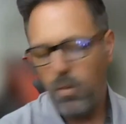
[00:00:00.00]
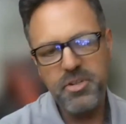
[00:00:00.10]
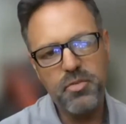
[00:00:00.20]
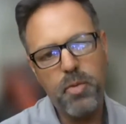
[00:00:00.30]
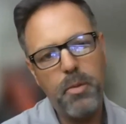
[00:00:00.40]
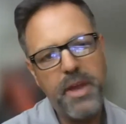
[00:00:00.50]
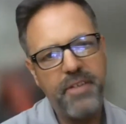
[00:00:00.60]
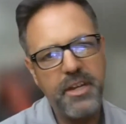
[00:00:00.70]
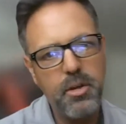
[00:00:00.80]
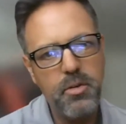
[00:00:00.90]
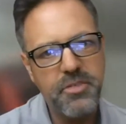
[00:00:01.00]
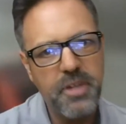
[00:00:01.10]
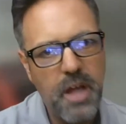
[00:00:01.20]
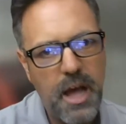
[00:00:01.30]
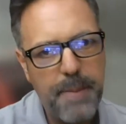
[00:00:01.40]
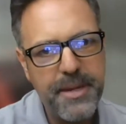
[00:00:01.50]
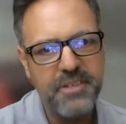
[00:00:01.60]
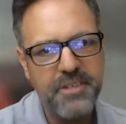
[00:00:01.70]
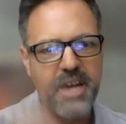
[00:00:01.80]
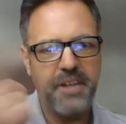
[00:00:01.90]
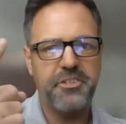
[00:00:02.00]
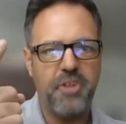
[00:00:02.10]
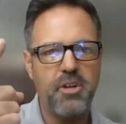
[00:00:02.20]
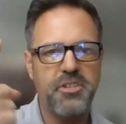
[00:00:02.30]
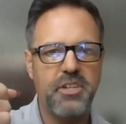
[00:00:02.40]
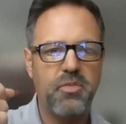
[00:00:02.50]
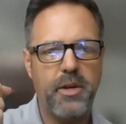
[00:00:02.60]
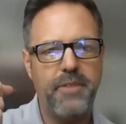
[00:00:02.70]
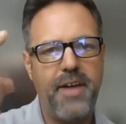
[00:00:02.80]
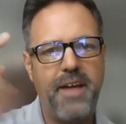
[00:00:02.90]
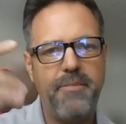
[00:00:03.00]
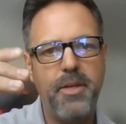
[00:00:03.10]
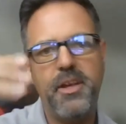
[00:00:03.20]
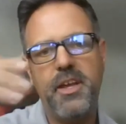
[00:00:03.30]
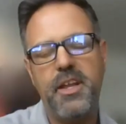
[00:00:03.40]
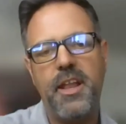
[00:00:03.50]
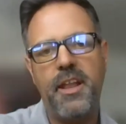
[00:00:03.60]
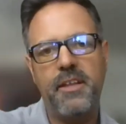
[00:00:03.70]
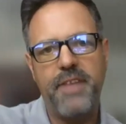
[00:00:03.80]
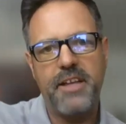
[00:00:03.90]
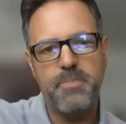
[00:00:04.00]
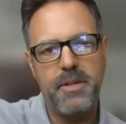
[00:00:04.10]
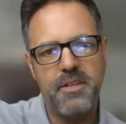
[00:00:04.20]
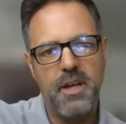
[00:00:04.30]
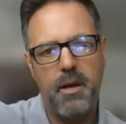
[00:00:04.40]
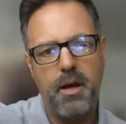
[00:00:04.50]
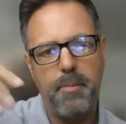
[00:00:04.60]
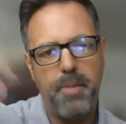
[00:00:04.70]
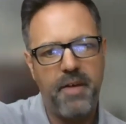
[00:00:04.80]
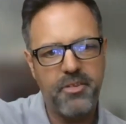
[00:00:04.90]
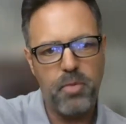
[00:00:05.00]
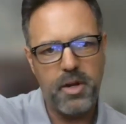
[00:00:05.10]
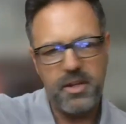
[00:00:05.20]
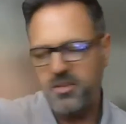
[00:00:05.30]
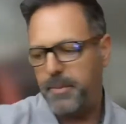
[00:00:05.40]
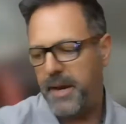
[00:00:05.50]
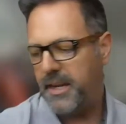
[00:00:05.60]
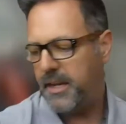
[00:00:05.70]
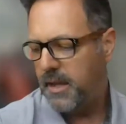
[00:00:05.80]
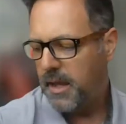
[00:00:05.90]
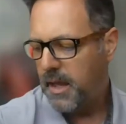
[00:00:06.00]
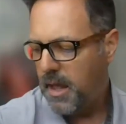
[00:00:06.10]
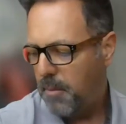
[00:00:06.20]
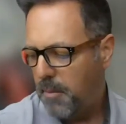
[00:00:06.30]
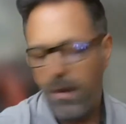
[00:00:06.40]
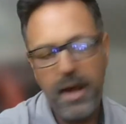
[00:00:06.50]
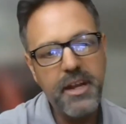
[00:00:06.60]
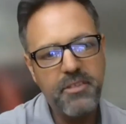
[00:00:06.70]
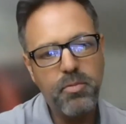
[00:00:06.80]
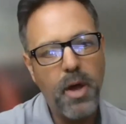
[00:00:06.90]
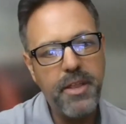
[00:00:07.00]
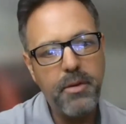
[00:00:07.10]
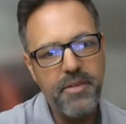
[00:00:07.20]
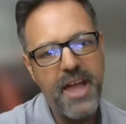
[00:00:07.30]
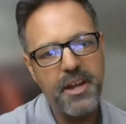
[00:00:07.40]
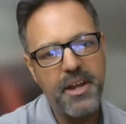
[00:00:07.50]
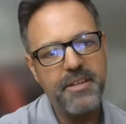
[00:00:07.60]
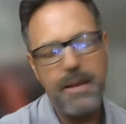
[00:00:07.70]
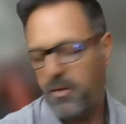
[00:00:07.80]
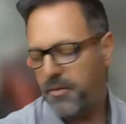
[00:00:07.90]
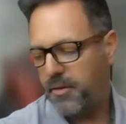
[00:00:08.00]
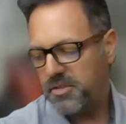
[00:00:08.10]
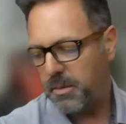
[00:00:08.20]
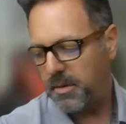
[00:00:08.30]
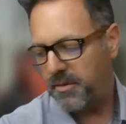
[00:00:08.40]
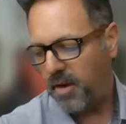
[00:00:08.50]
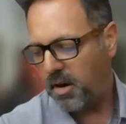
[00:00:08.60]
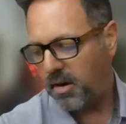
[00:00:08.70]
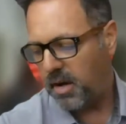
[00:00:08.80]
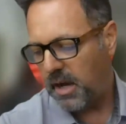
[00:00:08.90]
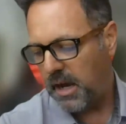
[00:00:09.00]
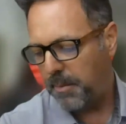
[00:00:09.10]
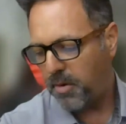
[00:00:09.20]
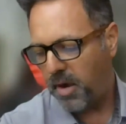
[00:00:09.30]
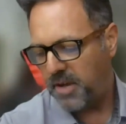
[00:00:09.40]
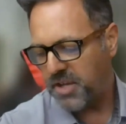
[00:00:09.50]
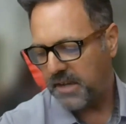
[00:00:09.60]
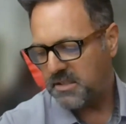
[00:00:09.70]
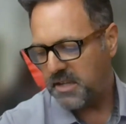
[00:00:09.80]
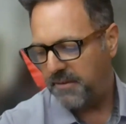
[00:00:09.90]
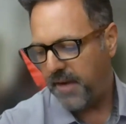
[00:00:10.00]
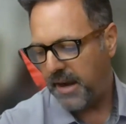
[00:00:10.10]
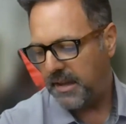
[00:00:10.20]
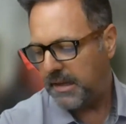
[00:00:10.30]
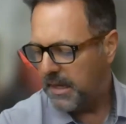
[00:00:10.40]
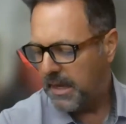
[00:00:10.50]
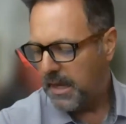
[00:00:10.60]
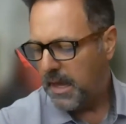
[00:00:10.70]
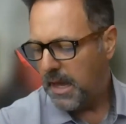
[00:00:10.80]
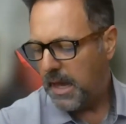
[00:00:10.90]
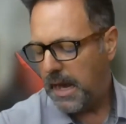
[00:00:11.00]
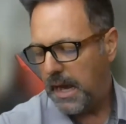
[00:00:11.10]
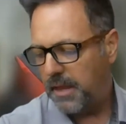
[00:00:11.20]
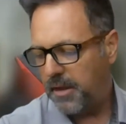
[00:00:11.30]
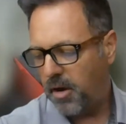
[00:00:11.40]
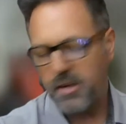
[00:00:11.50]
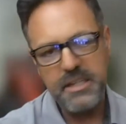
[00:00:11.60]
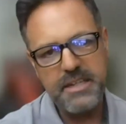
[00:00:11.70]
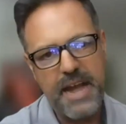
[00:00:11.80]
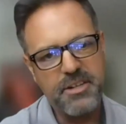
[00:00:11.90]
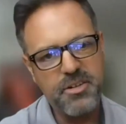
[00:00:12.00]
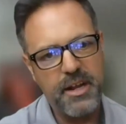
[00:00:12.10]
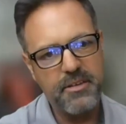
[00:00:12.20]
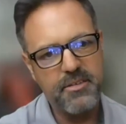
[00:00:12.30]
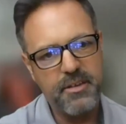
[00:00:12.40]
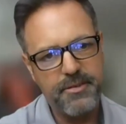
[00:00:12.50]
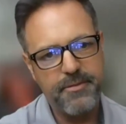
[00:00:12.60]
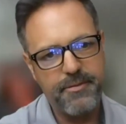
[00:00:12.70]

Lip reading: which is one we haven't used a lot because it kind of starts at 25 million and then the investment above is what is abated. But it's one that we've had on the table for some of our projects. And then finally, the R&D tax credits, the